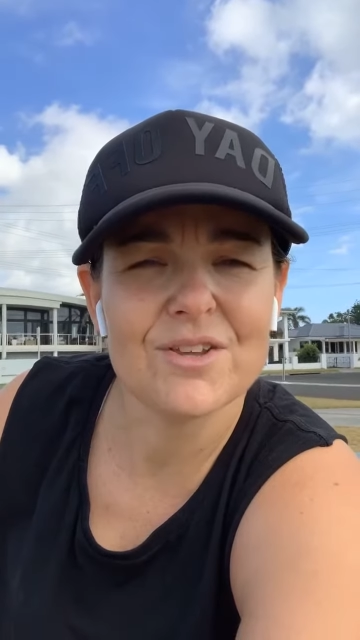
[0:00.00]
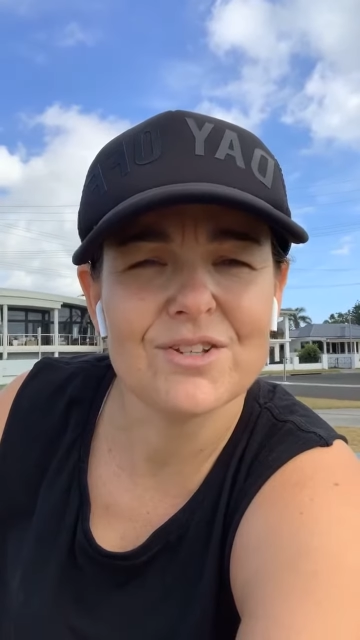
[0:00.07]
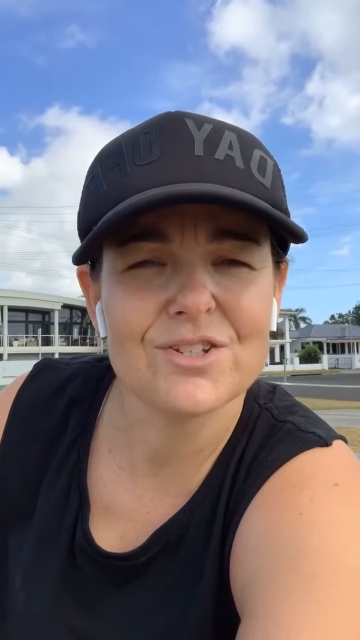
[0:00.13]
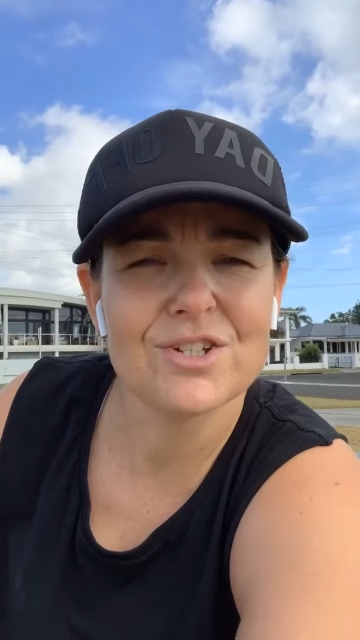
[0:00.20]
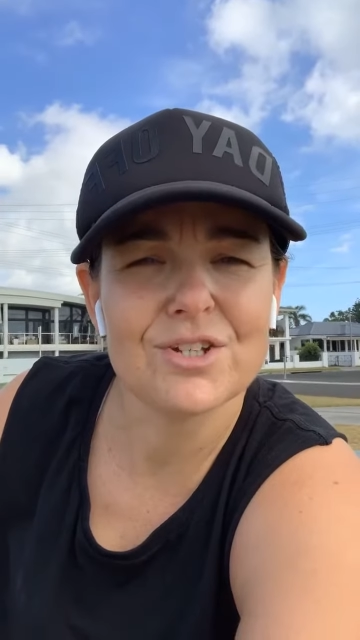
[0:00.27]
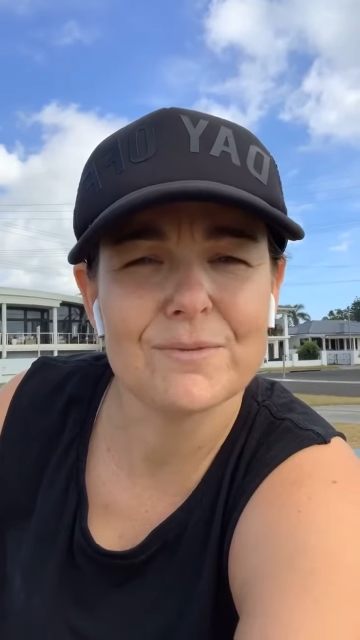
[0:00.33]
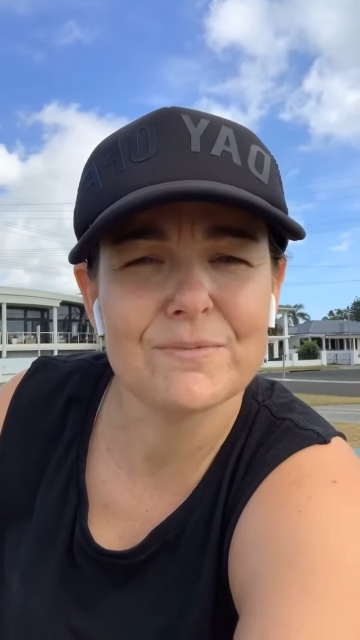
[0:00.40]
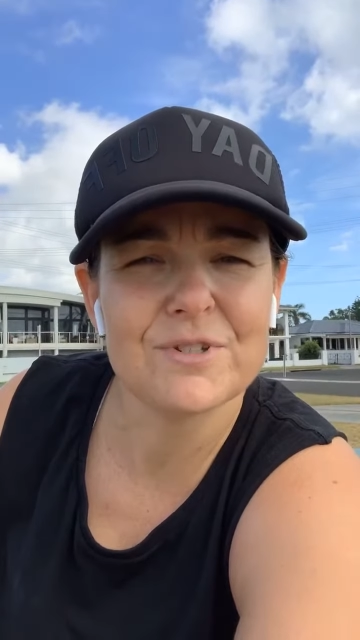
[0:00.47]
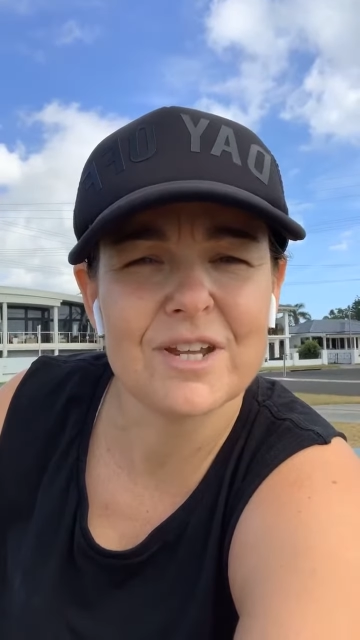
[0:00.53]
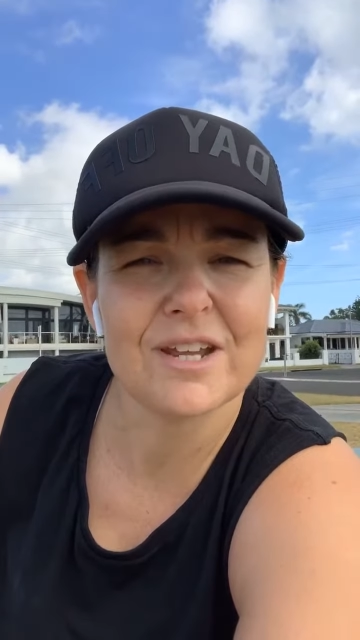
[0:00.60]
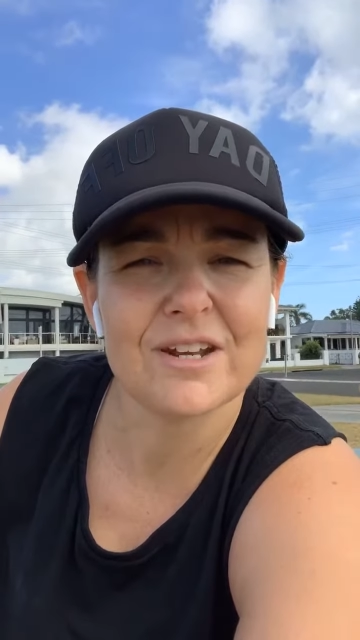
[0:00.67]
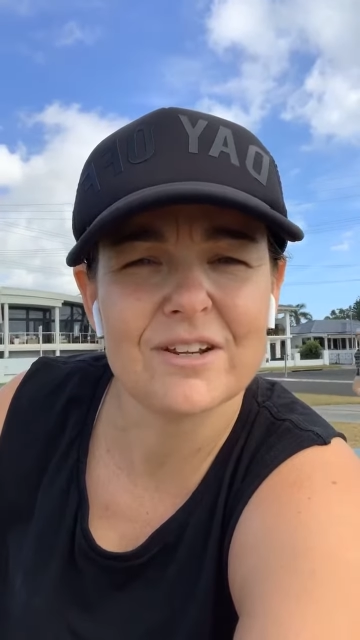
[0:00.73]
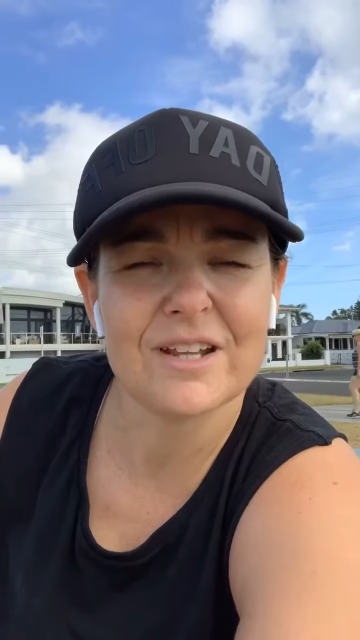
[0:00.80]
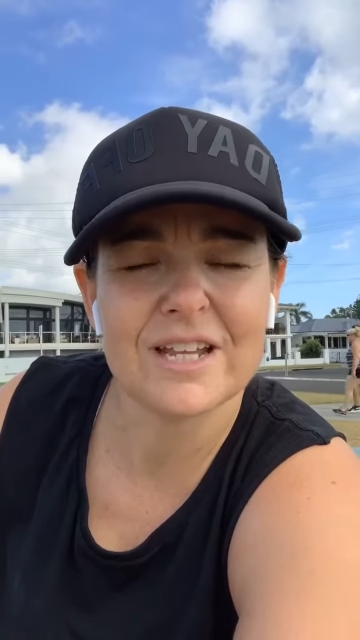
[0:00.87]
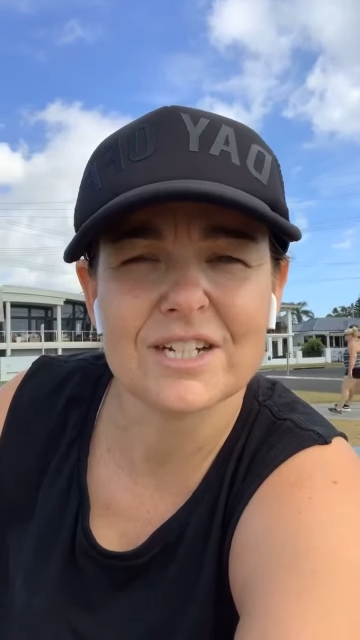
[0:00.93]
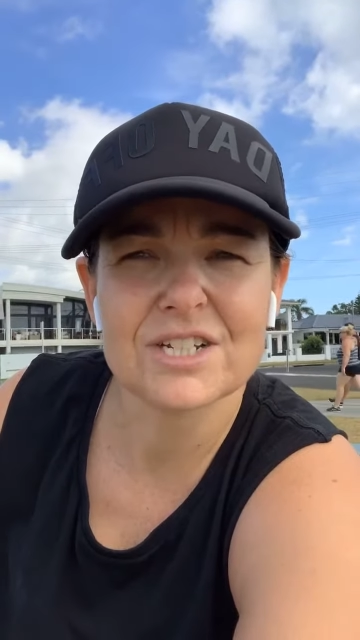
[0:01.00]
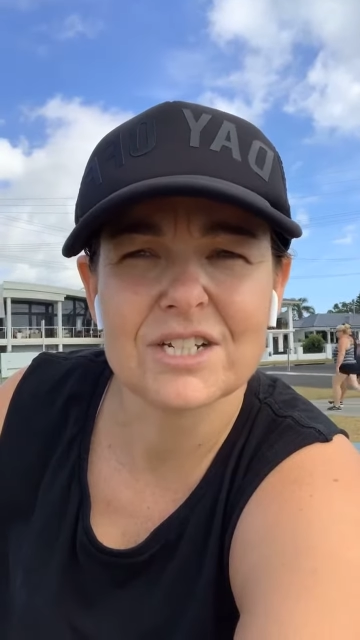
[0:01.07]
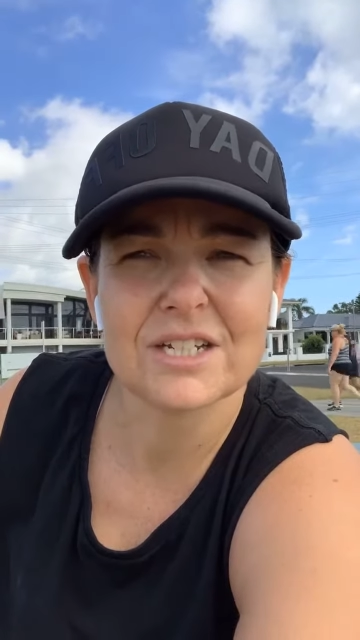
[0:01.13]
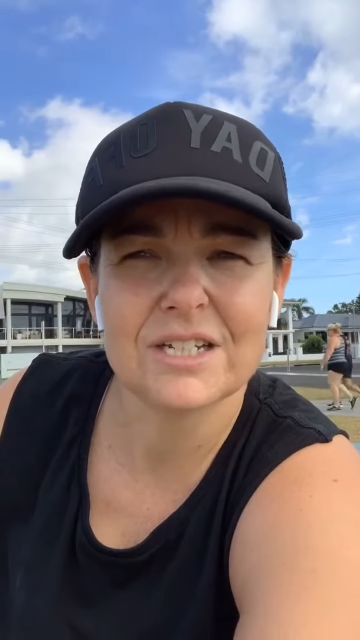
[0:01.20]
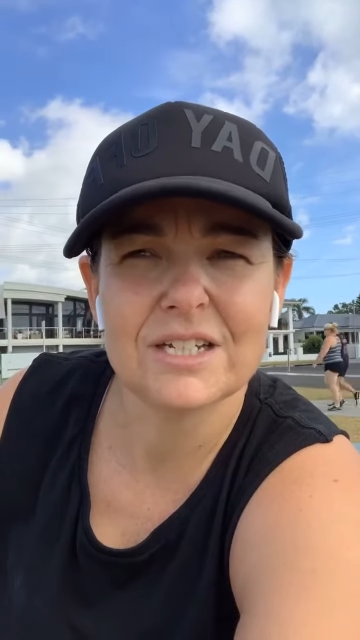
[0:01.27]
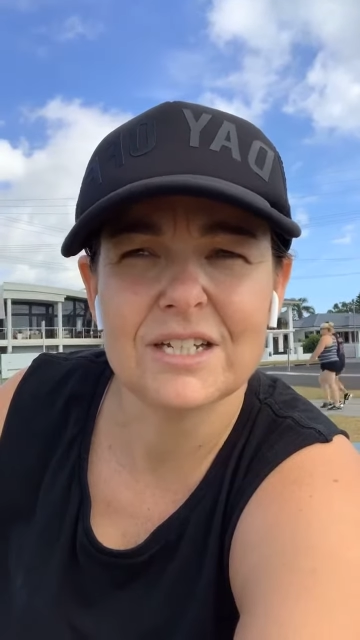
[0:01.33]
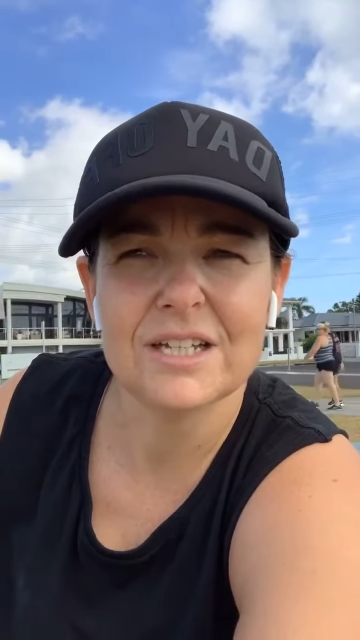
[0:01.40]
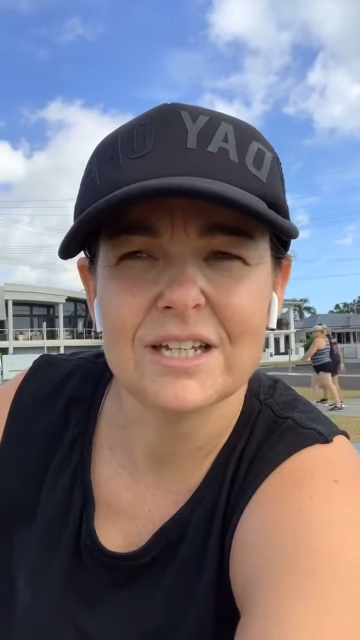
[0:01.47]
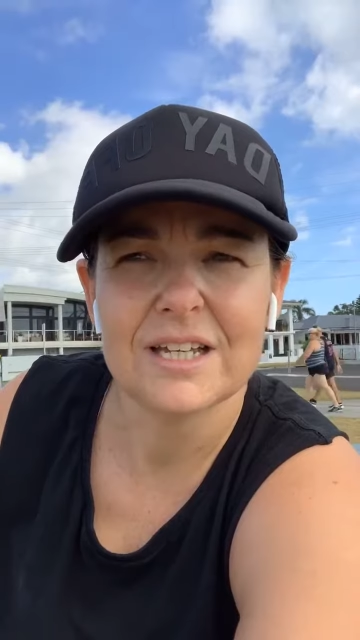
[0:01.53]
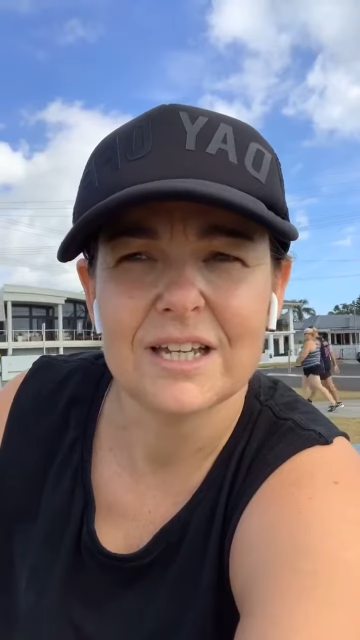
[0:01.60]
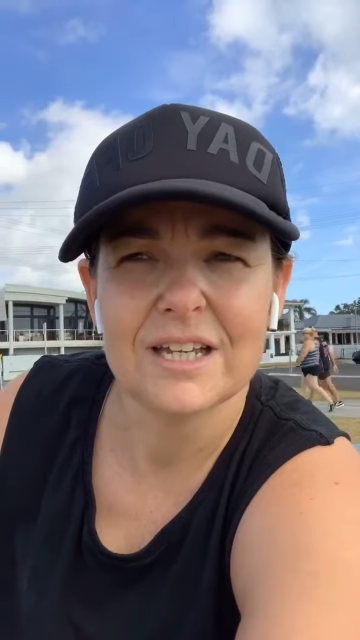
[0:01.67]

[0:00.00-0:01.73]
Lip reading: YouTube channel actually.